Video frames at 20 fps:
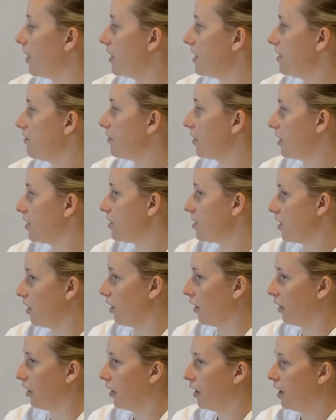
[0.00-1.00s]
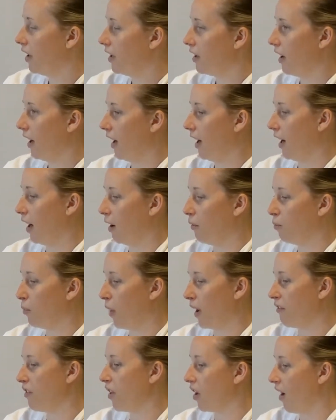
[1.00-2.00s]
different. So, one
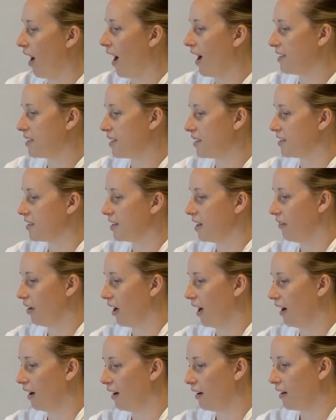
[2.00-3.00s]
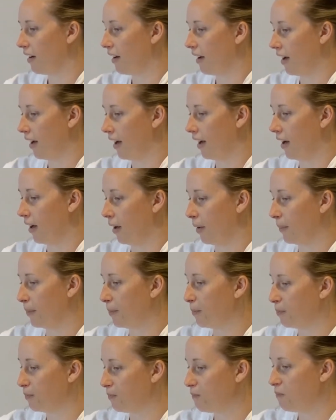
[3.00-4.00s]
of the guys has never
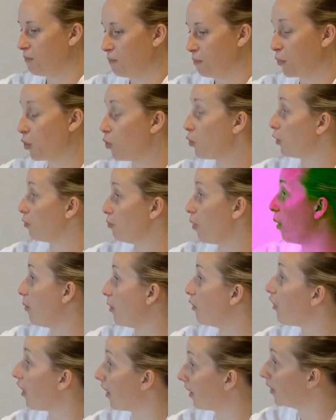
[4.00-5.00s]
pulled a pomegranate